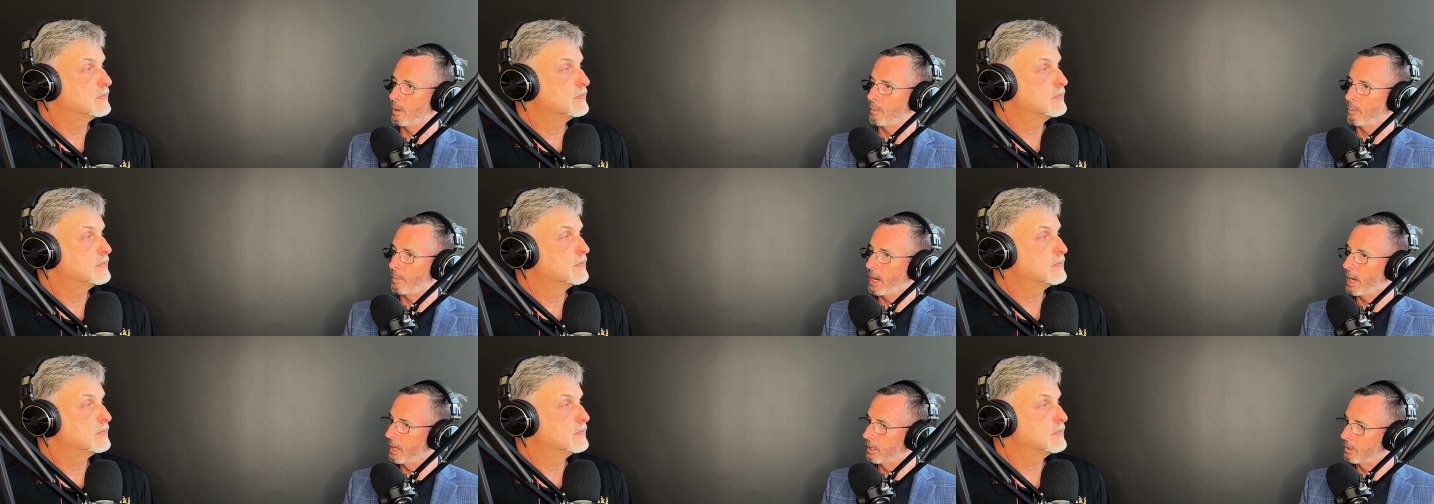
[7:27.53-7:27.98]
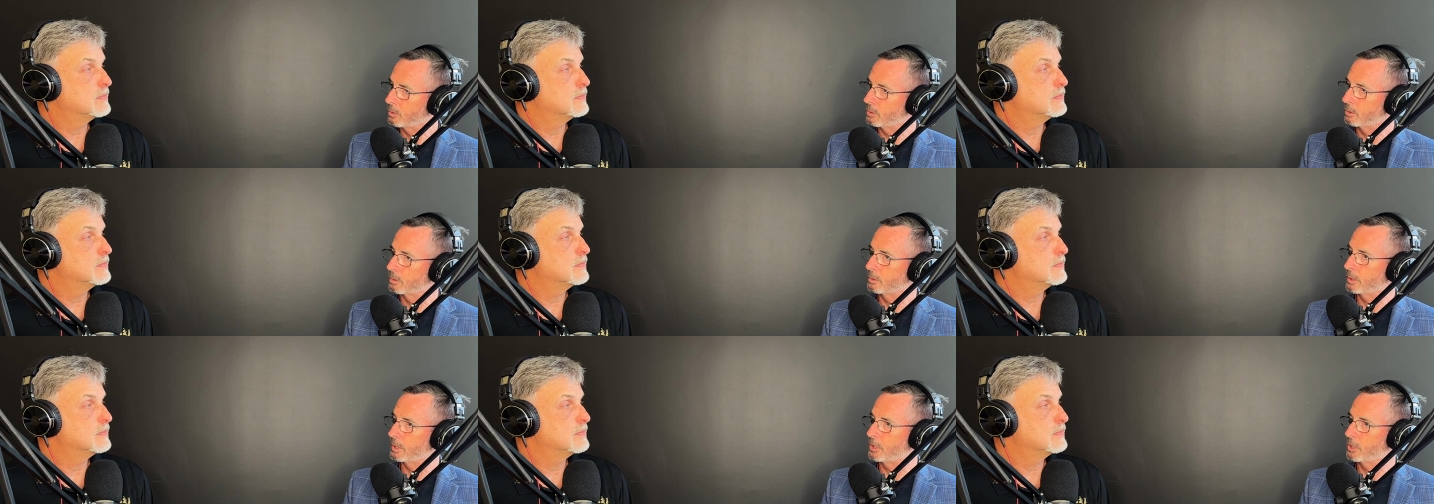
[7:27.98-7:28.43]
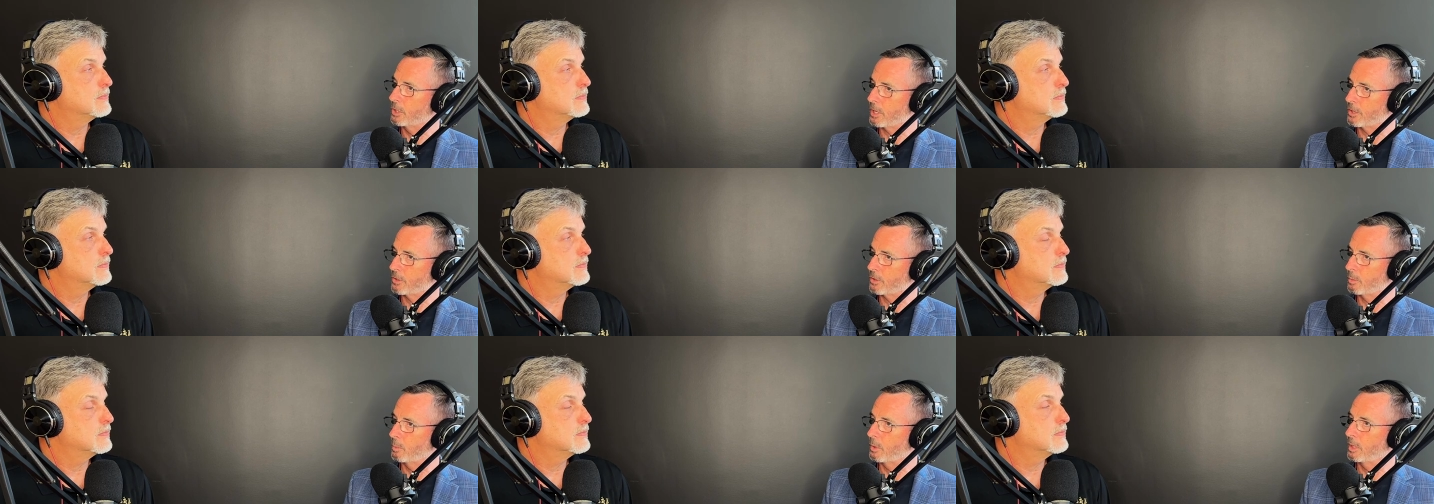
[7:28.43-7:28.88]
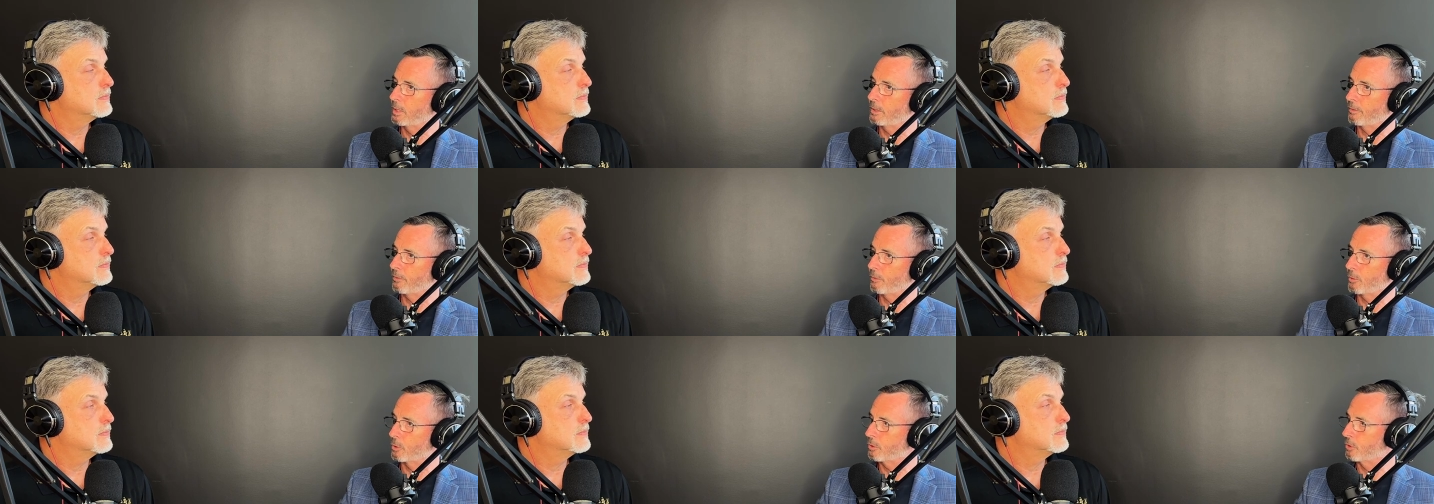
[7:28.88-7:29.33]
Speaker 1: a manual adjustment
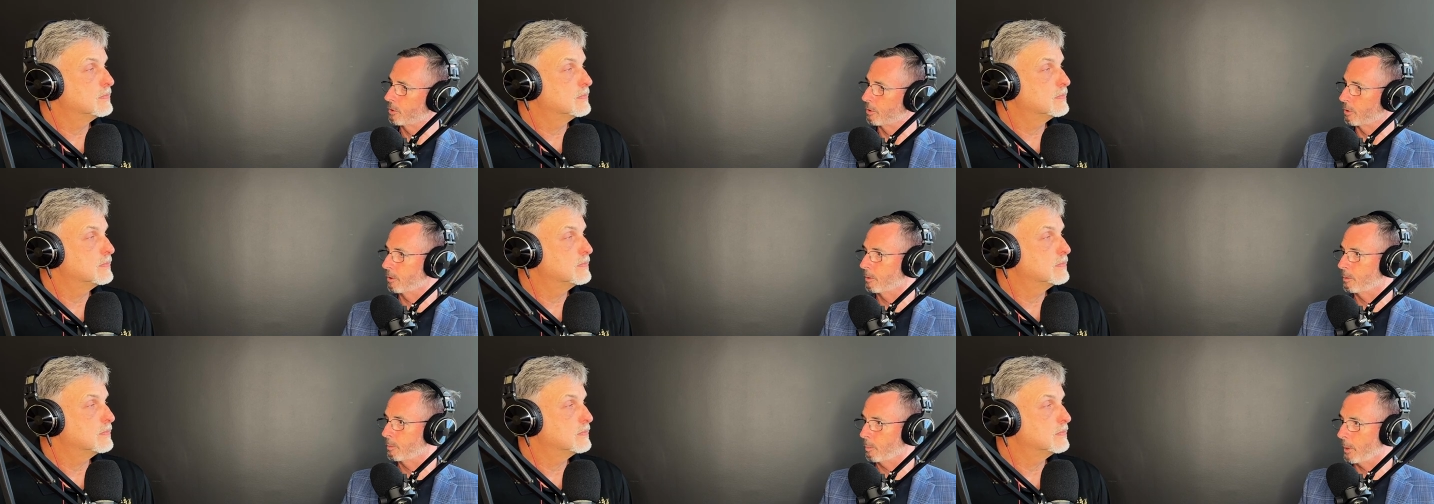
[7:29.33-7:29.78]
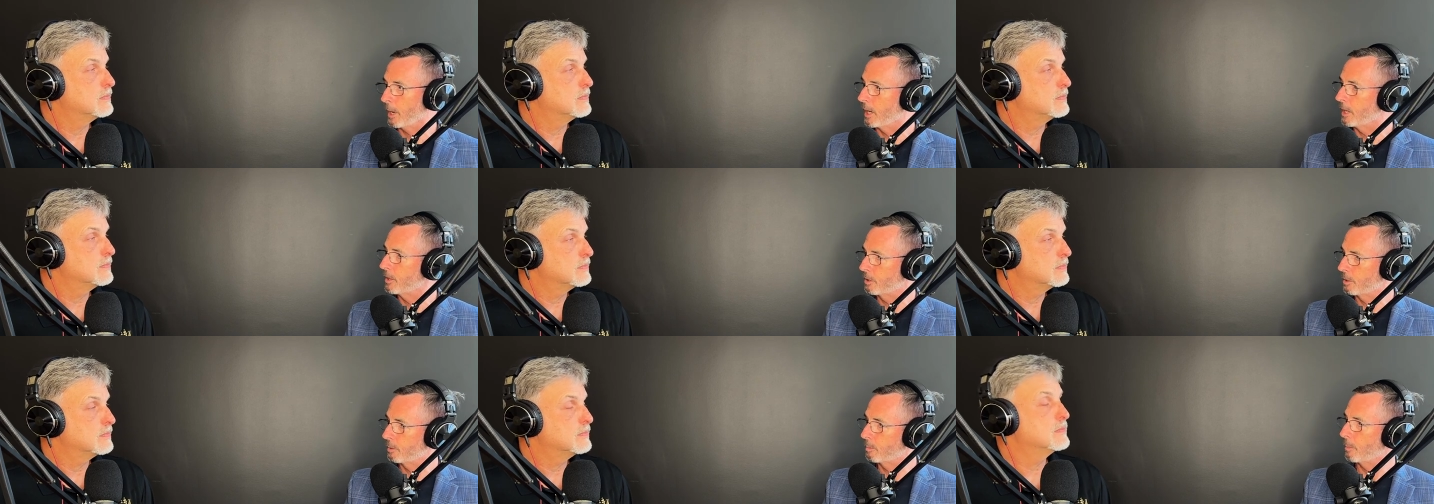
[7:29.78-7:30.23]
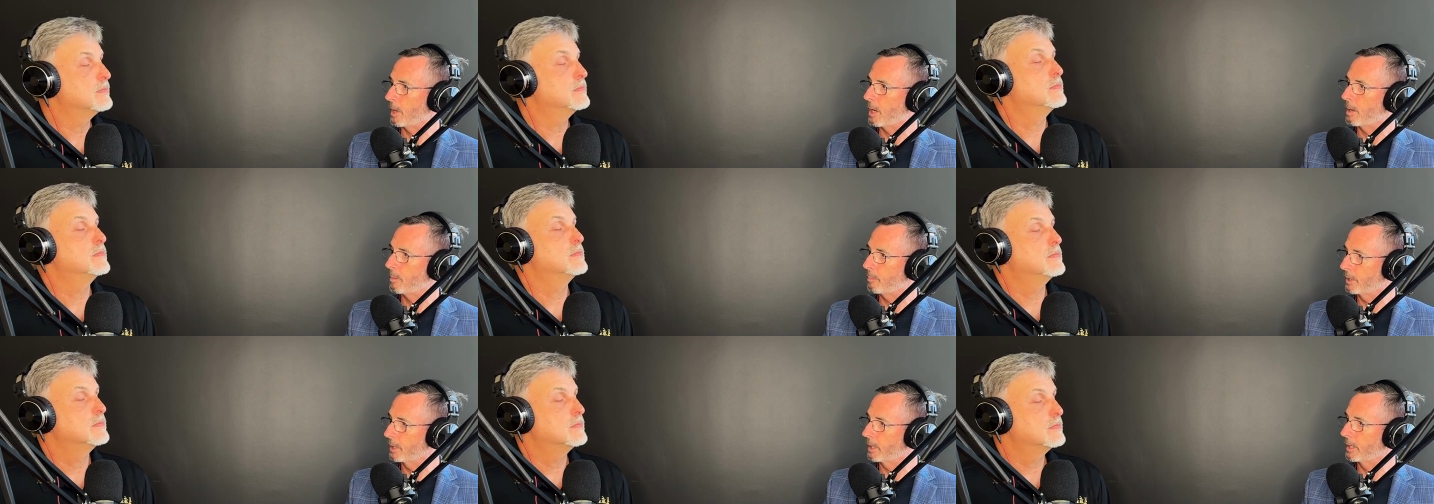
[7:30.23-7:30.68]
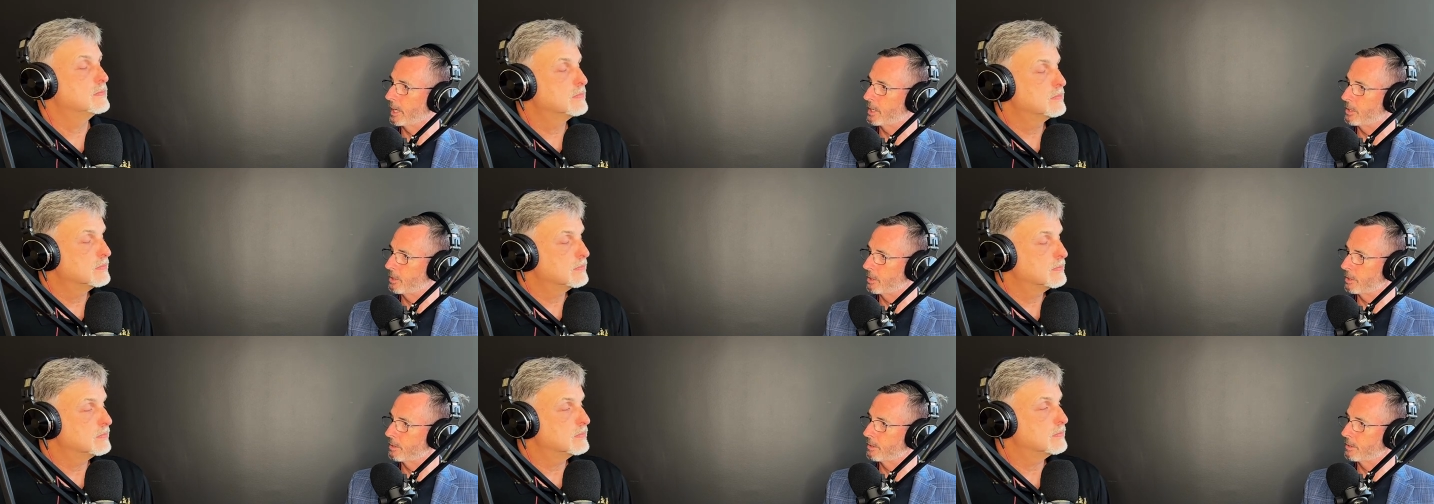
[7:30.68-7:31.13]
for certain patient
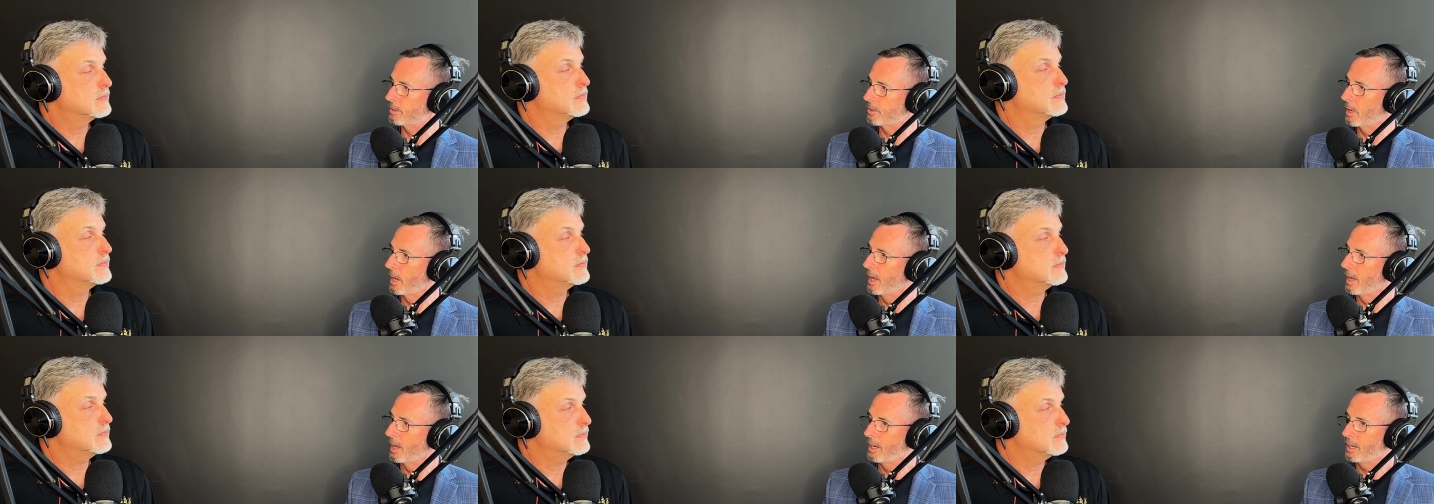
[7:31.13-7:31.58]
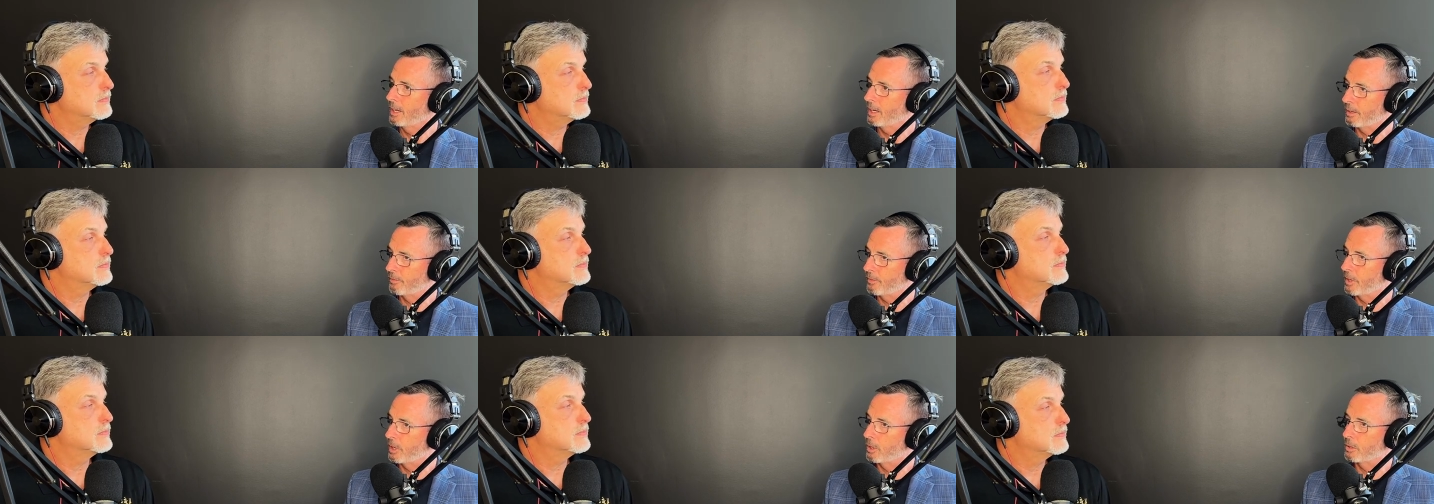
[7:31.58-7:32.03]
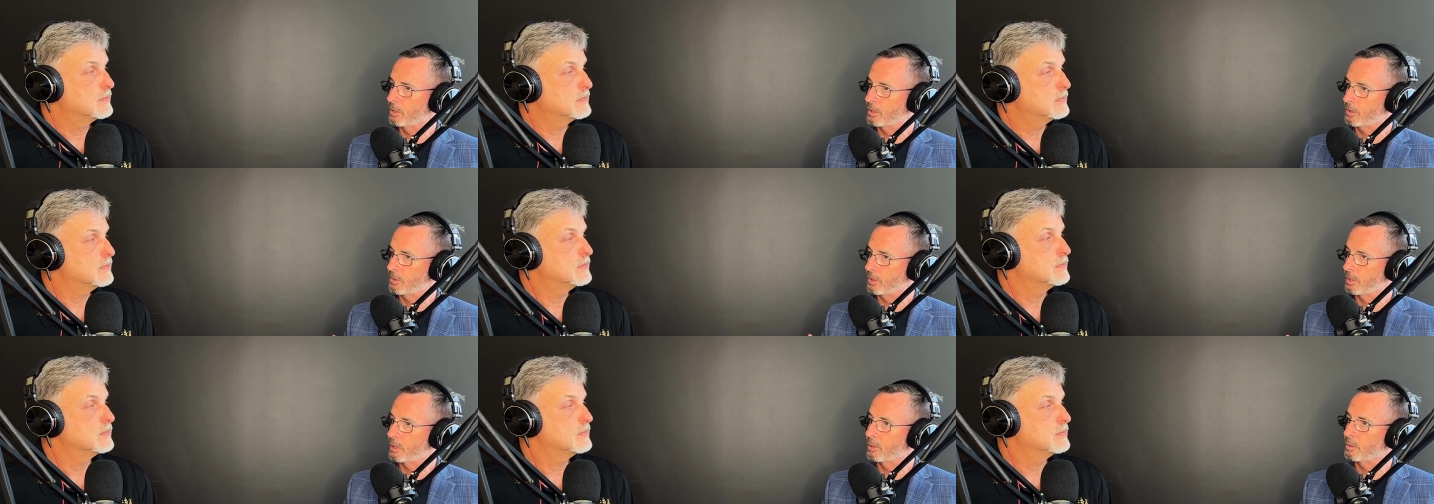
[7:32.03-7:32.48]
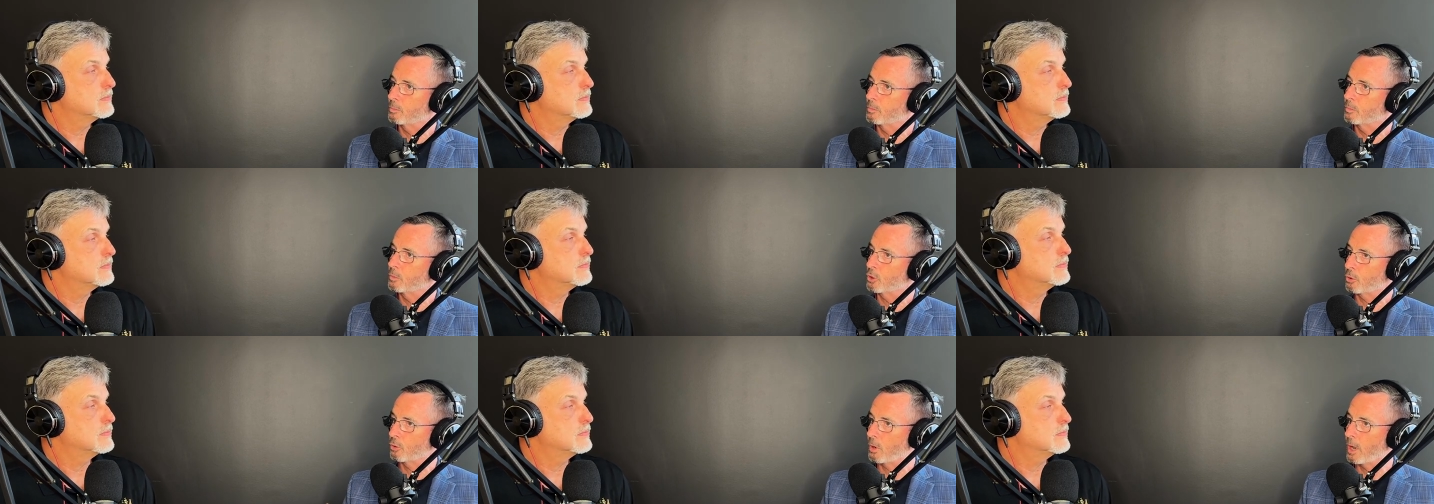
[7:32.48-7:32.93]
populations, mm-hmm. if there is some
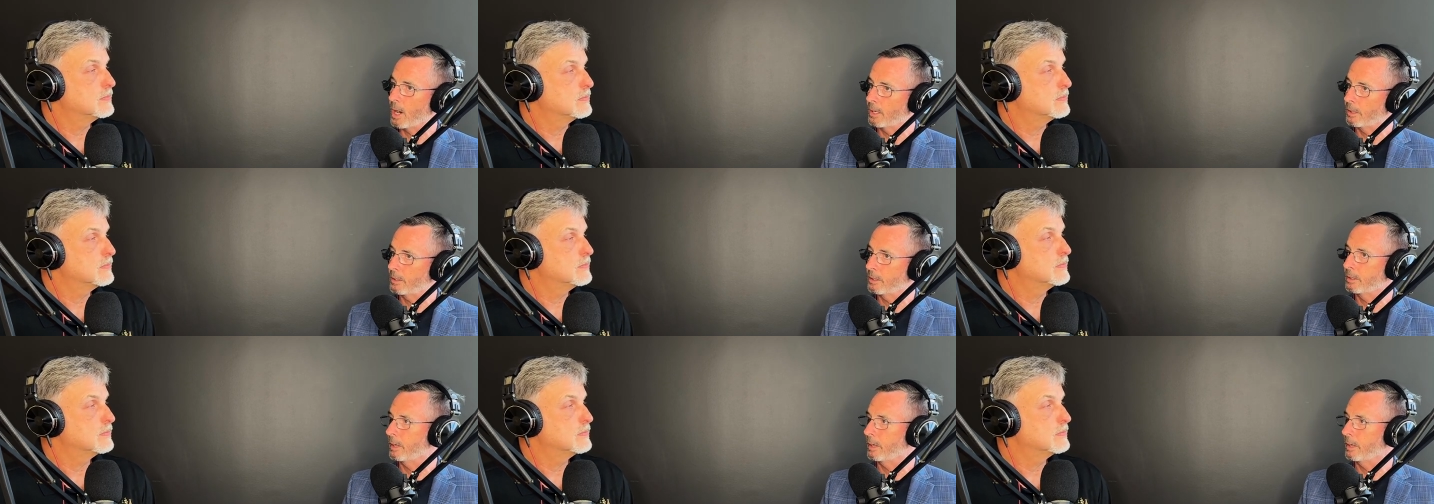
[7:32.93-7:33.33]
trial and